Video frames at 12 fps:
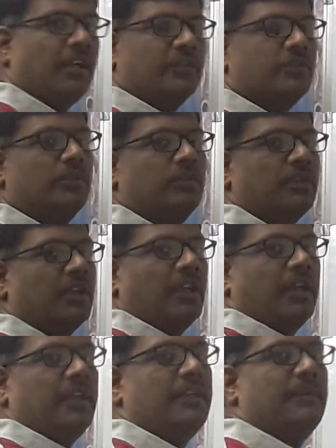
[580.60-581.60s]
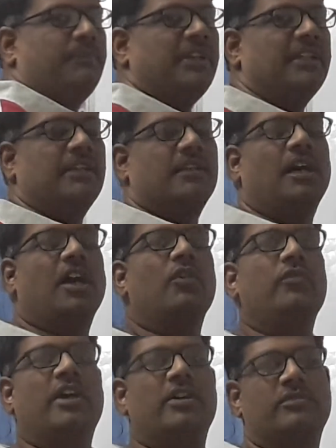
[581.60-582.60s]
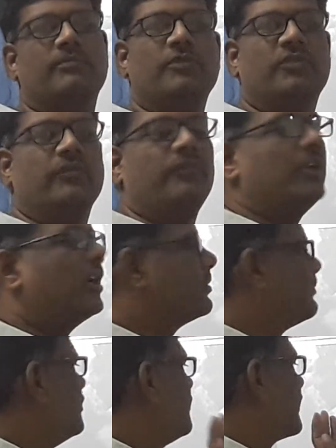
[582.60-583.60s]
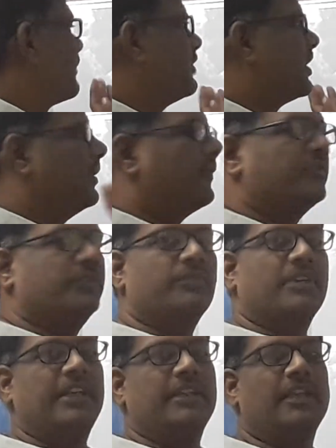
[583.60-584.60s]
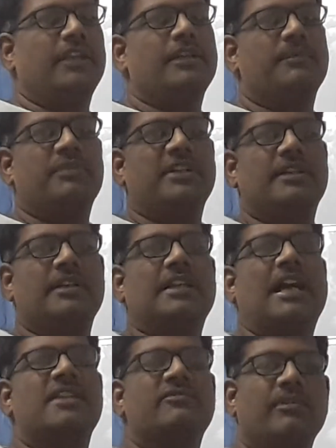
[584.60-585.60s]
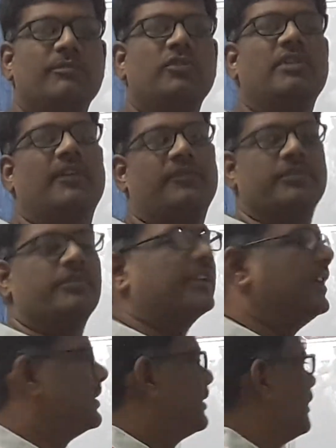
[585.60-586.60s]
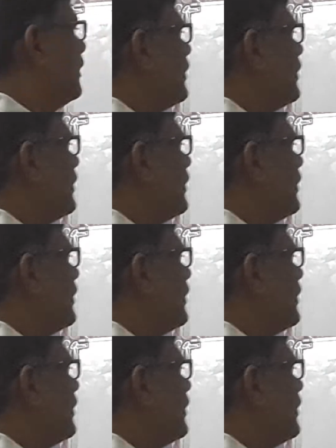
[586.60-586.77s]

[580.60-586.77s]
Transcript: So, in a period, how we have to move? We have to move from the left to right. In a period, as we move left to right.